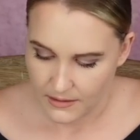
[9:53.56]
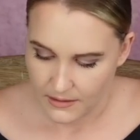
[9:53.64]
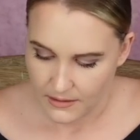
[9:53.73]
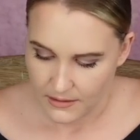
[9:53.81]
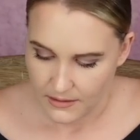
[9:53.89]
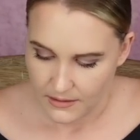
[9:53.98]

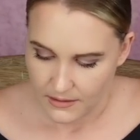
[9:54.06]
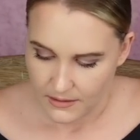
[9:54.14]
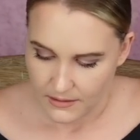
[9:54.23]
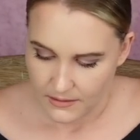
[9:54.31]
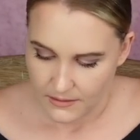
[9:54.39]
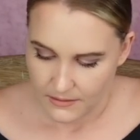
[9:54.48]

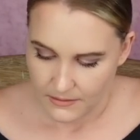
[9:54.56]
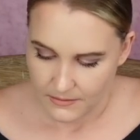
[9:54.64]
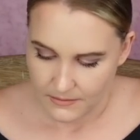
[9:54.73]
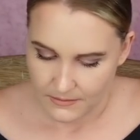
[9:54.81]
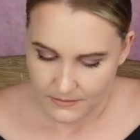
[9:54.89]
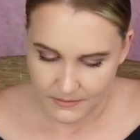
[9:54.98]

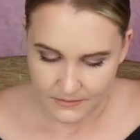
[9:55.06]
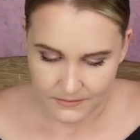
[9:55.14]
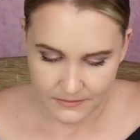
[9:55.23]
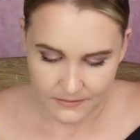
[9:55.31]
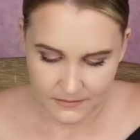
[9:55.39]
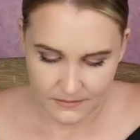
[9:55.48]

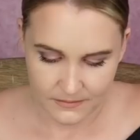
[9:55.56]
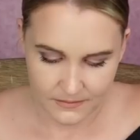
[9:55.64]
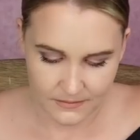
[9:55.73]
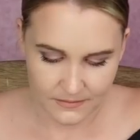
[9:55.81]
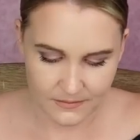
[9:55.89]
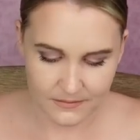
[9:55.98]

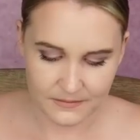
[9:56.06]
Nobody speaks.